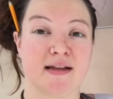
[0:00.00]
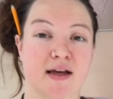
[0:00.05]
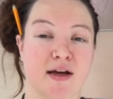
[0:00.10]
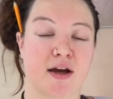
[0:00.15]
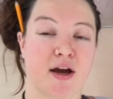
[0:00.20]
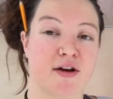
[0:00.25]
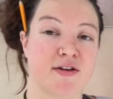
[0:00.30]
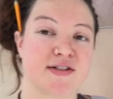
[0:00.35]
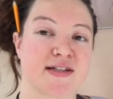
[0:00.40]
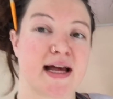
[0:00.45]
that
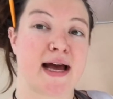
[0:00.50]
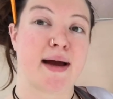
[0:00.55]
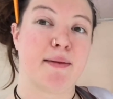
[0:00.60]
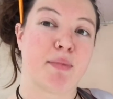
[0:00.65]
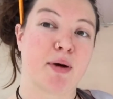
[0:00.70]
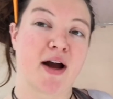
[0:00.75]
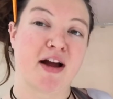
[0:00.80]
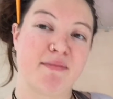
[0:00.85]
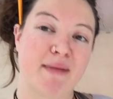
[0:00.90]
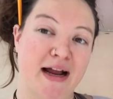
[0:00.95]
goes there,
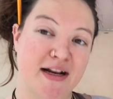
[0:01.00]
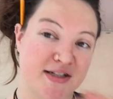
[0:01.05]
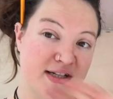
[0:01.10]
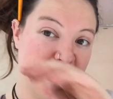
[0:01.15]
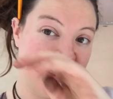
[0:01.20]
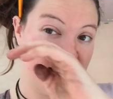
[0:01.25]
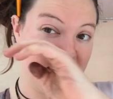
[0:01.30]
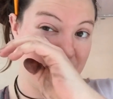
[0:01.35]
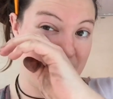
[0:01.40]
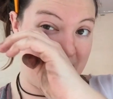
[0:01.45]
but I'm actually
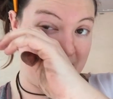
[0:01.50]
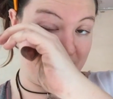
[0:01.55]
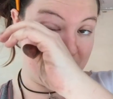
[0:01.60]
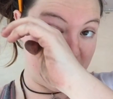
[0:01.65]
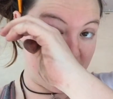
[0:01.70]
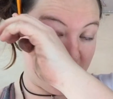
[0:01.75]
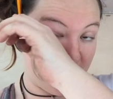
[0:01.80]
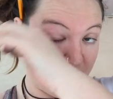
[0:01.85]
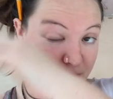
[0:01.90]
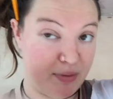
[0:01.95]
going to make
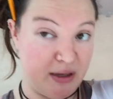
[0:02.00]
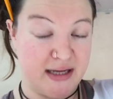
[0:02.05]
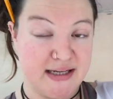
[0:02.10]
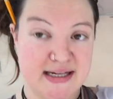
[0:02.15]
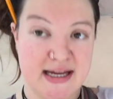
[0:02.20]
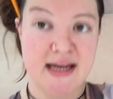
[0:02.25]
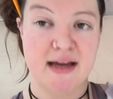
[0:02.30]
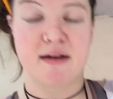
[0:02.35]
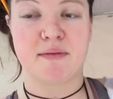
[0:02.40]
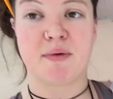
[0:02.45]
my own
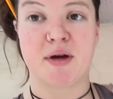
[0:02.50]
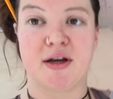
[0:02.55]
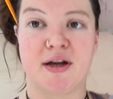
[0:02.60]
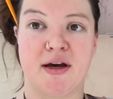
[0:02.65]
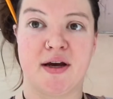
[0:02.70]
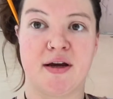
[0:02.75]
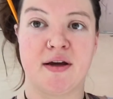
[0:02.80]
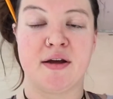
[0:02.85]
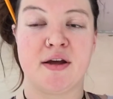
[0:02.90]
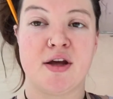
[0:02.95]
beading. I'm going
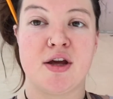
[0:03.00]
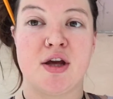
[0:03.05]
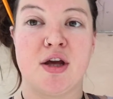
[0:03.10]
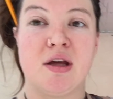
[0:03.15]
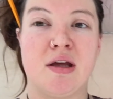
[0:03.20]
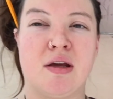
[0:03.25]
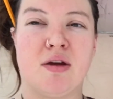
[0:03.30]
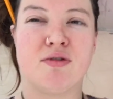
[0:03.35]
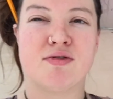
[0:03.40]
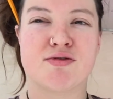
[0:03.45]
to
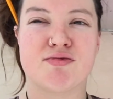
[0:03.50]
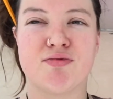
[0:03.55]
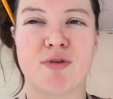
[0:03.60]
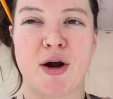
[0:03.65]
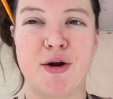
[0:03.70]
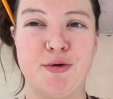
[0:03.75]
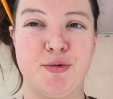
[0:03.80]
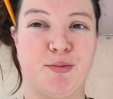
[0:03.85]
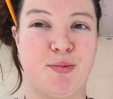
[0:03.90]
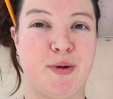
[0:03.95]
use
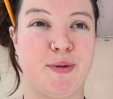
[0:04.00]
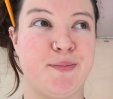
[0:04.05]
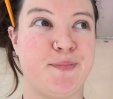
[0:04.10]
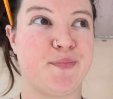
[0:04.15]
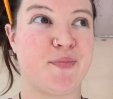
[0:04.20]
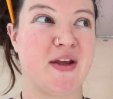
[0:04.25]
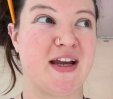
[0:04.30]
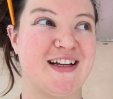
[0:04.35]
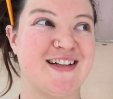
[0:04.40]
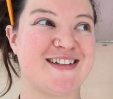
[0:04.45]
rope
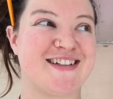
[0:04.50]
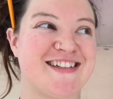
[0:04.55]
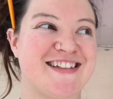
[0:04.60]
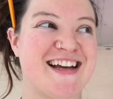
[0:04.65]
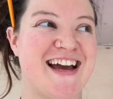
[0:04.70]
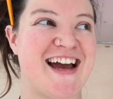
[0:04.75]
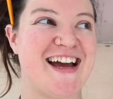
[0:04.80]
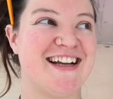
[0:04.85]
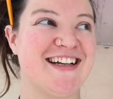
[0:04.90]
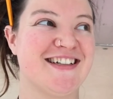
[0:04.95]

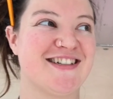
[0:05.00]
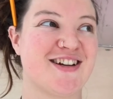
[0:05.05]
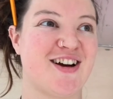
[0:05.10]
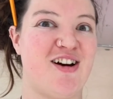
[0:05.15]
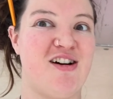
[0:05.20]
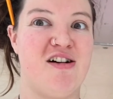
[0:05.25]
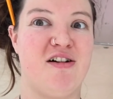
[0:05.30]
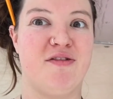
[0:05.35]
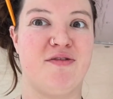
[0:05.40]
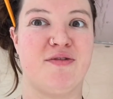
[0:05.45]
instead
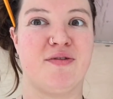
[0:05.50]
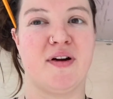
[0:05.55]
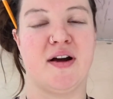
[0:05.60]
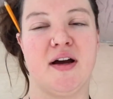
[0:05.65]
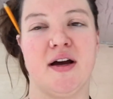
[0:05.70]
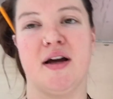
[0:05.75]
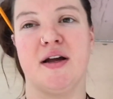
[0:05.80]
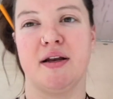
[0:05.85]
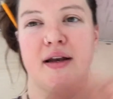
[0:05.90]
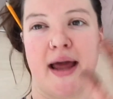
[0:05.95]
of
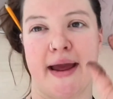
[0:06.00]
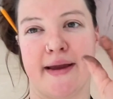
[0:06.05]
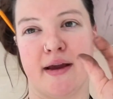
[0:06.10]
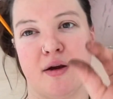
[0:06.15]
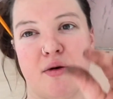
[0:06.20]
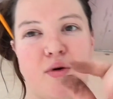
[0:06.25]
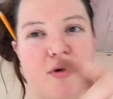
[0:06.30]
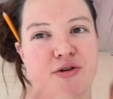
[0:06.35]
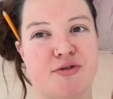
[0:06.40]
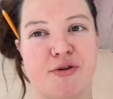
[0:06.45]
like a
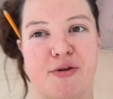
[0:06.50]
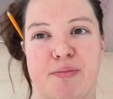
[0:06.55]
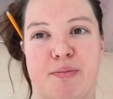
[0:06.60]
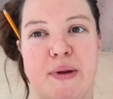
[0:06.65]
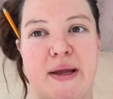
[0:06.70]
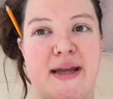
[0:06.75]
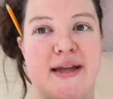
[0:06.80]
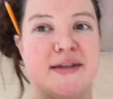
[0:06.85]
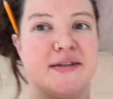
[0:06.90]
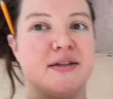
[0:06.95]
quadrant
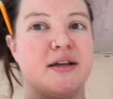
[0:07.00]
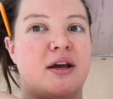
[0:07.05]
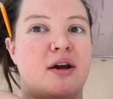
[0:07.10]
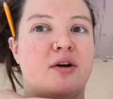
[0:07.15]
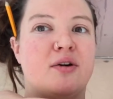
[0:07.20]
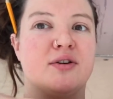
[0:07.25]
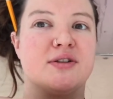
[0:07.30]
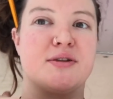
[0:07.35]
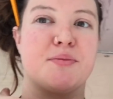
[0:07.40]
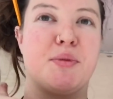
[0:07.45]
bead
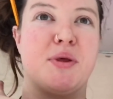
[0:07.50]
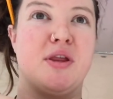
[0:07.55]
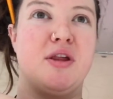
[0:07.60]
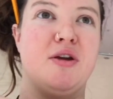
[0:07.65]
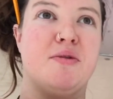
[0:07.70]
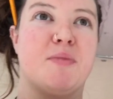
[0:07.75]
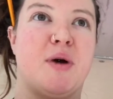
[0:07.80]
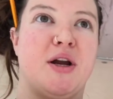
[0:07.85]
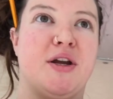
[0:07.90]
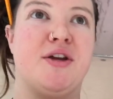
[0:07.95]
or something that
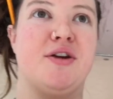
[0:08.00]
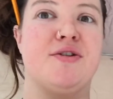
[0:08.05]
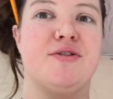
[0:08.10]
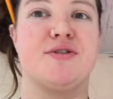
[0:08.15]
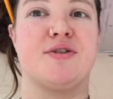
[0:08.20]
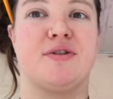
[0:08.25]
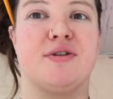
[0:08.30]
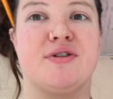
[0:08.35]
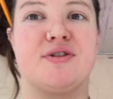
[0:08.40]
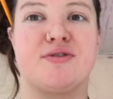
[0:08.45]
you might
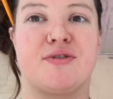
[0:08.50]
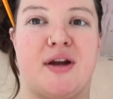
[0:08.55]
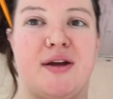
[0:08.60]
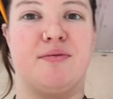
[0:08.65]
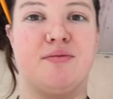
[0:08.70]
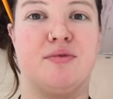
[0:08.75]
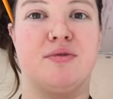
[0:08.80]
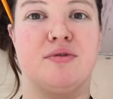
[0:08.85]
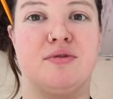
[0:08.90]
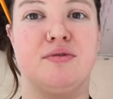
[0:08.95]
use on a straight
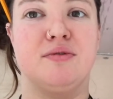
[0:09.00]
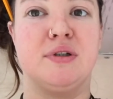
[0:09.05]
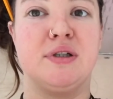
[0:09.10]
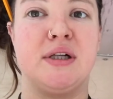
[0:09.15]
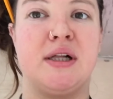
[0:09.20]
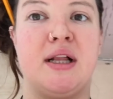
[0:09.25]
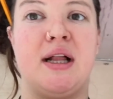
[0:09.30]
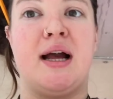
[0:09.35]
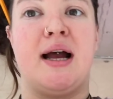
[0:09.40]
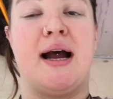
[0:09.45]
wall.
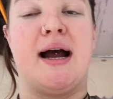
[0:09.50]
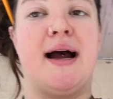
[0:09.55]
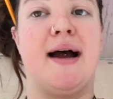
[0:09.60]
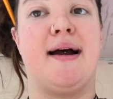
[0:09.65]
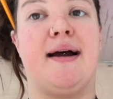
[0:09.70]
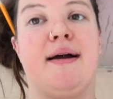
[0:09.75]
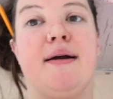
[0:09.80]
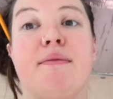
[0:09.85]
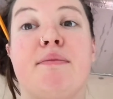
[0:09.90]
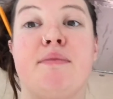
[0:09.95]

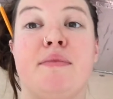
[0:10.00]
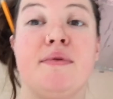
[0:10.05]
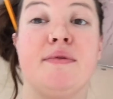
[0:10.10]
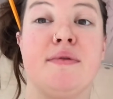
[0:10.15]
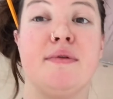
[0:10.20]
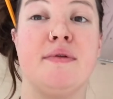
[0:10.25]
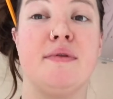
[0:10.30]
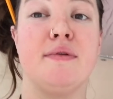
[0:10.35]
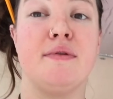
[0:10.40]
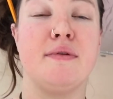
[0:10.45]

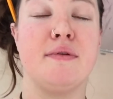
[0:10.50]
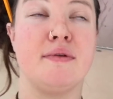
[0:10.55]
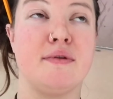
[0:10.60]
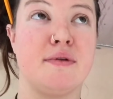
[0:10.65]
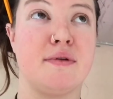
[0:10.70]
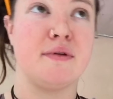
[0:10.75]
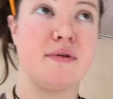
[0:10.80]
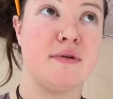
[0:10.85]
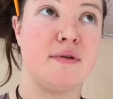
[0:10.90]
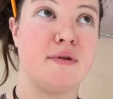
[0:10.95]

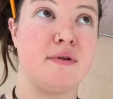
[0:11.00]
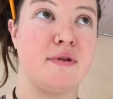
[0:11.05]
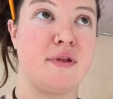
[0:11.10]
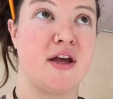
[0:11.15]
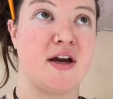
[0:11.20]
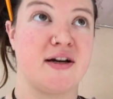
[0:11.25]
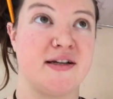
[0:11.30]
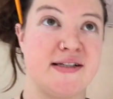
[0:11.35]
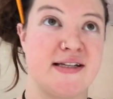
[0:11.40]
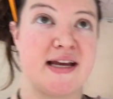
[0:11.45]

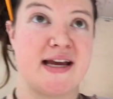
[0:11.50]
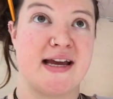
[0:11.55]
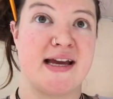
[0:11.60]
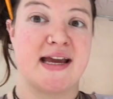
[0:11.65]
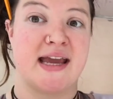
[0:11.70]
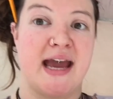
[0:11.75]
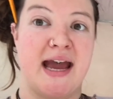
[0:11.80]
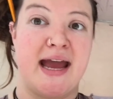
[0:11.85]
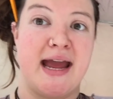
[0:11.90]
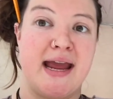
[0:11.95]
The idea
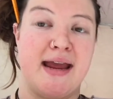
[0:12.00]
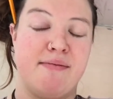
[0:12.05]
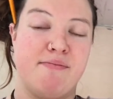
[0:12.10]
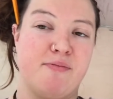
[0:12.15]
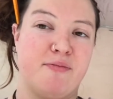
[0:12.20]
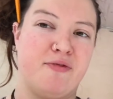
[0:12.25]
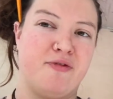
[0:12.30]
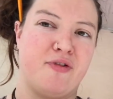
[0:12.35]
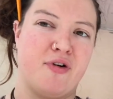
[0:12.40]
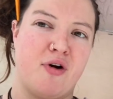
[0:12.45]
came
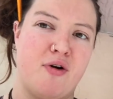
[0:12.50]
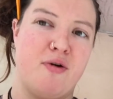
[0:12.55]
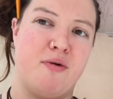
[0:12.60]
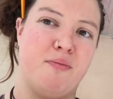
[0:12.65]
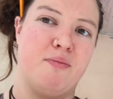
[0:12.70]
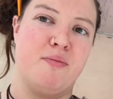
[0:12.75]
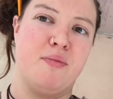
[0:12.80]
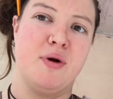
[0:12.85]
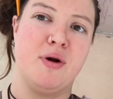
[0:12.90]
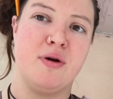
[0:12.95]

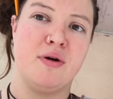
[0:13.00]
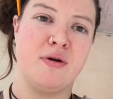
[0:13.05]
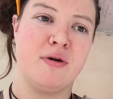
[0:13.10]
from